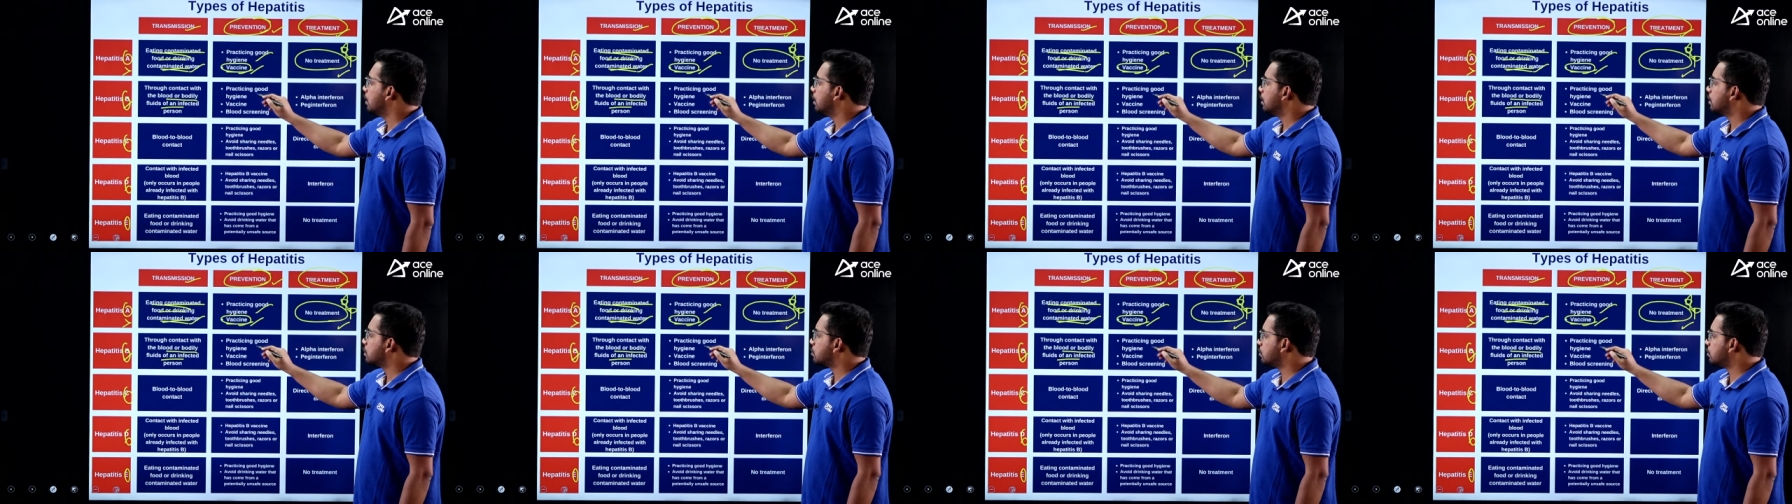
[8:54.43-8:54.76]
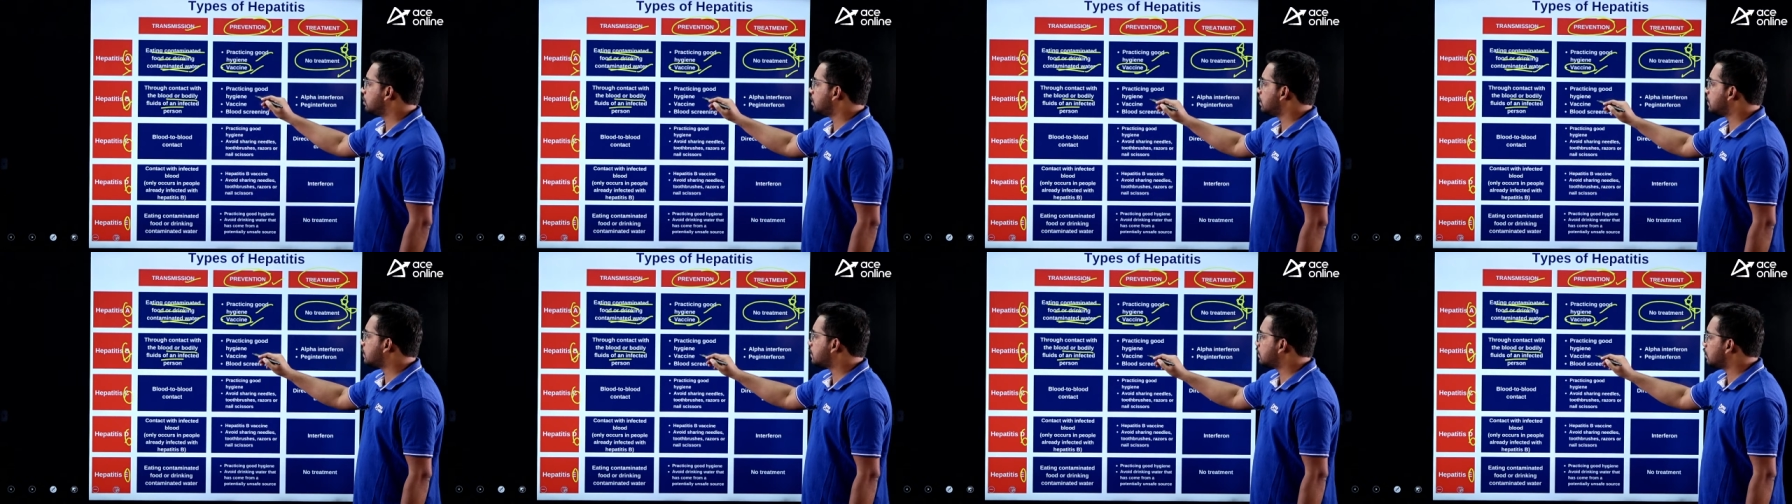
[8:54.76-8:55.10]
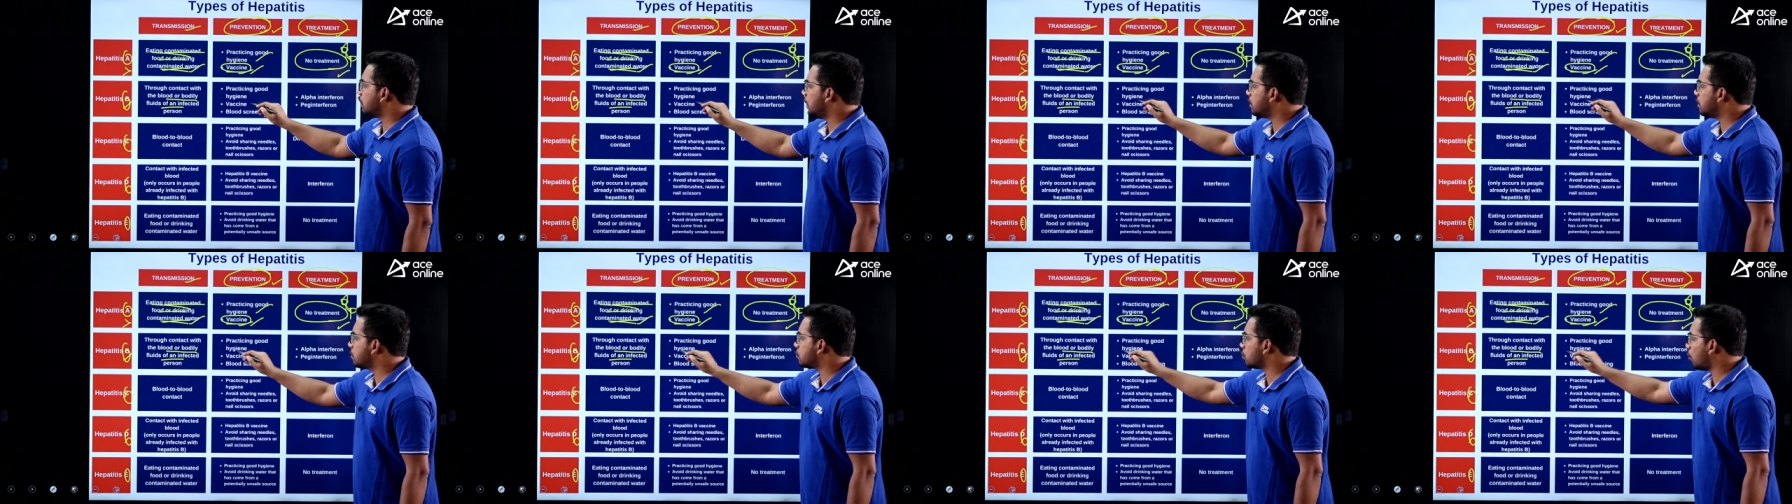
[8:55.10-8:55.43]
So, this
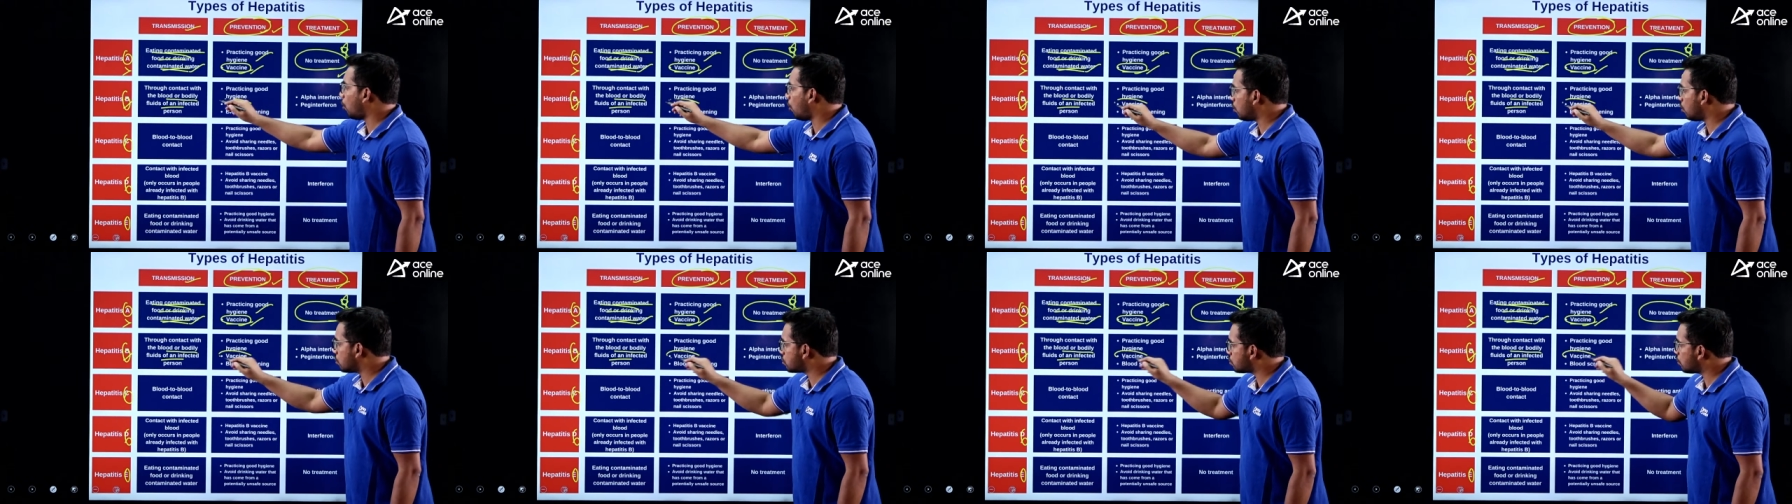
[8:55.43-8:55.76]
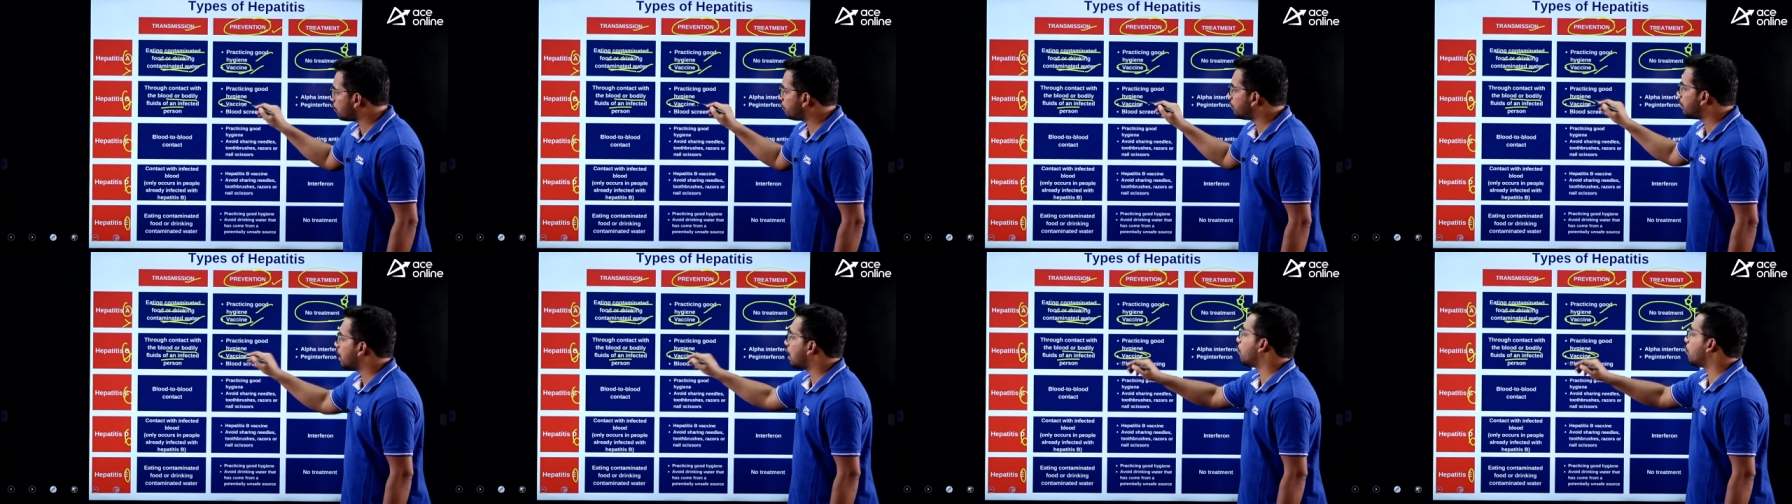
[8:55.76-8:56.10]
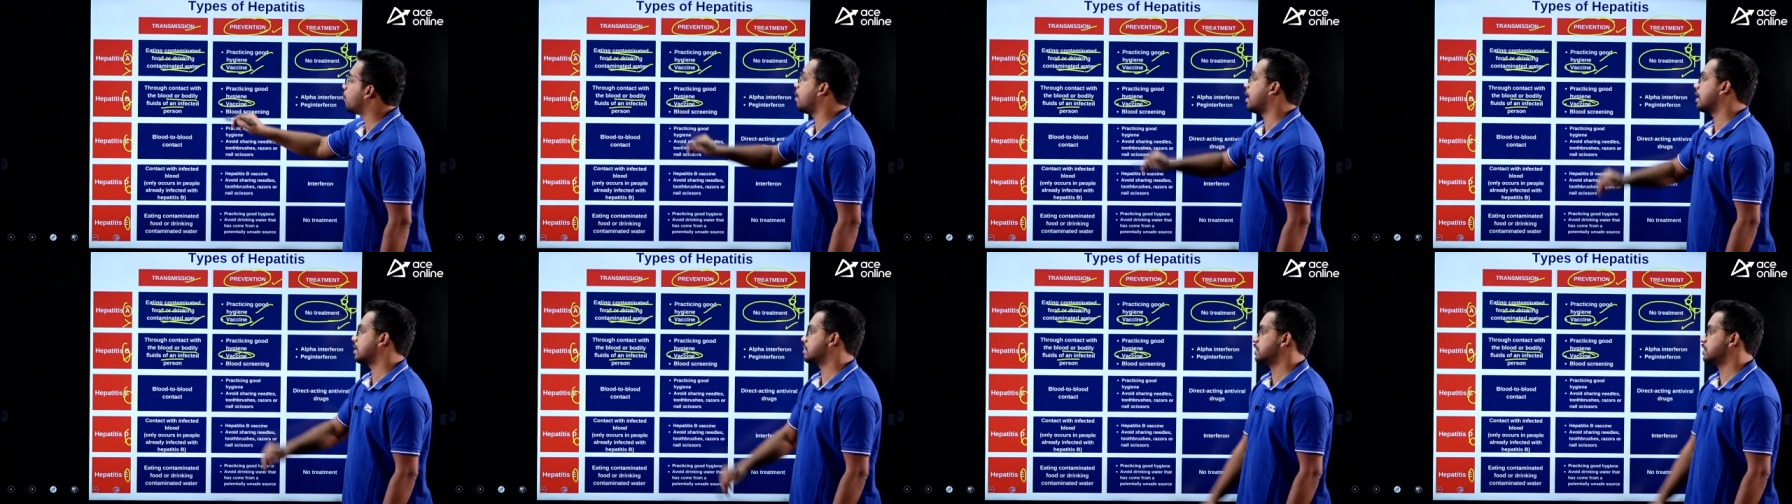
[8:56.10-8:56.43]
is also we have
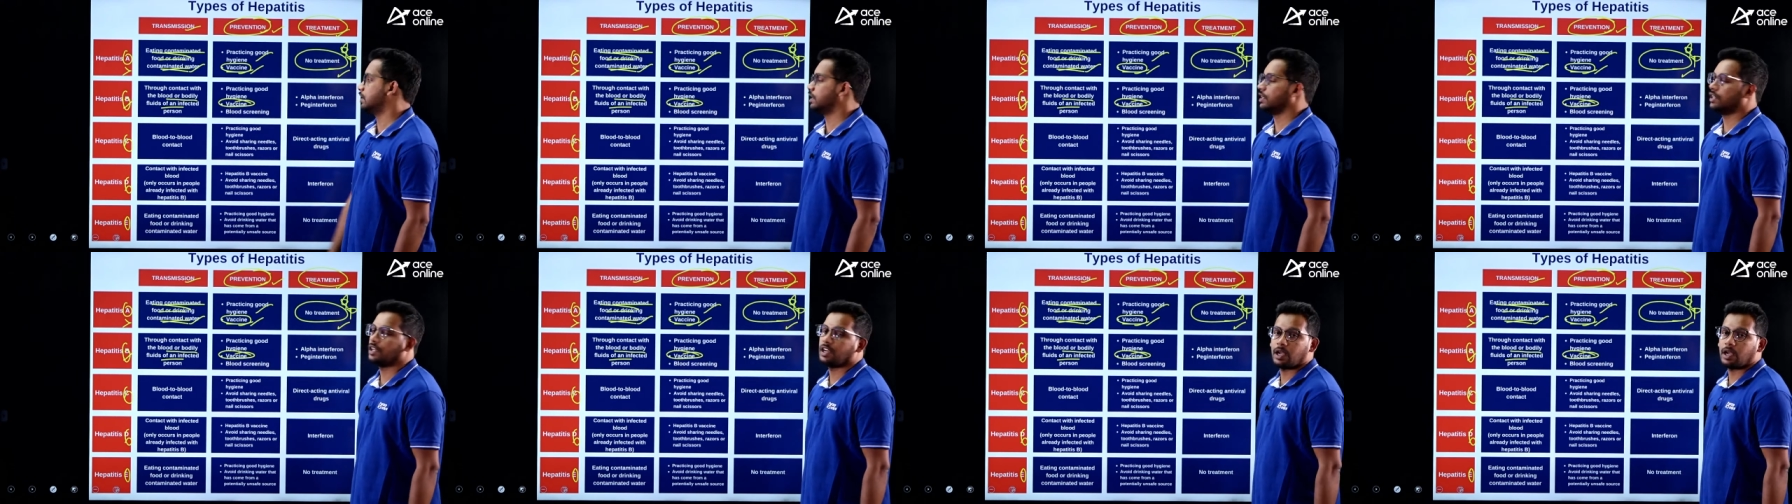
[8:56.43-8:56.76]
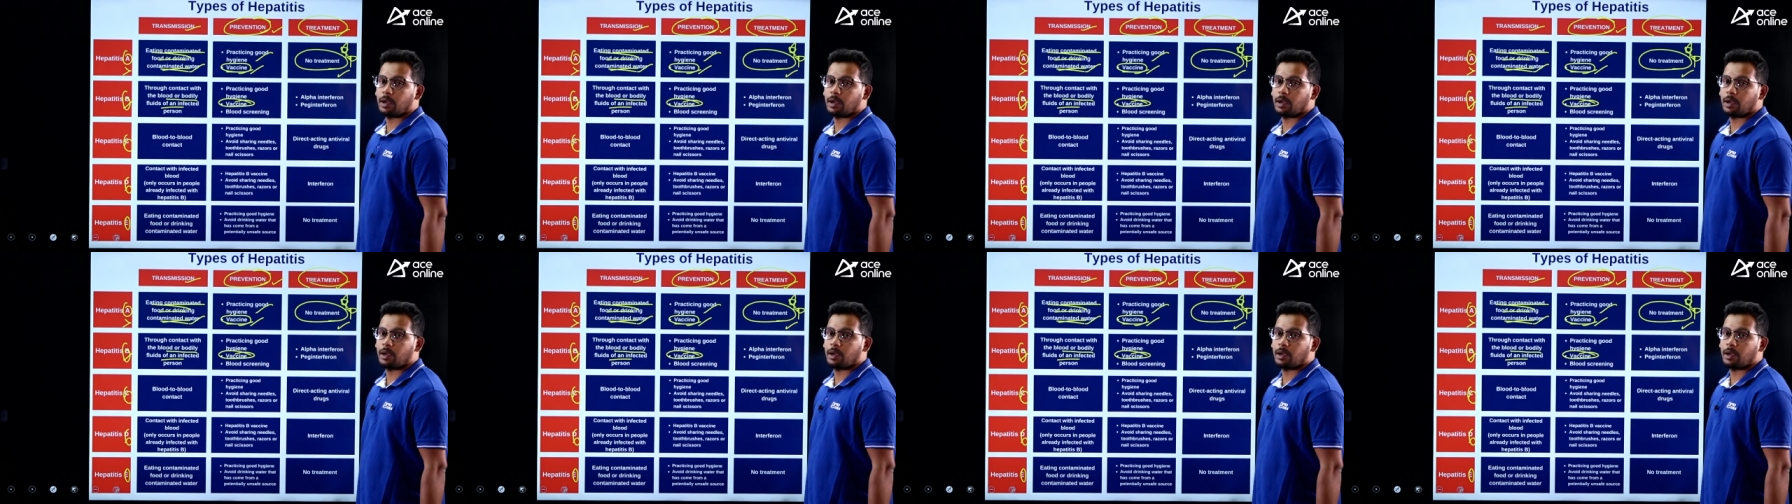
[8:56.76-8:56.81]
vaccine.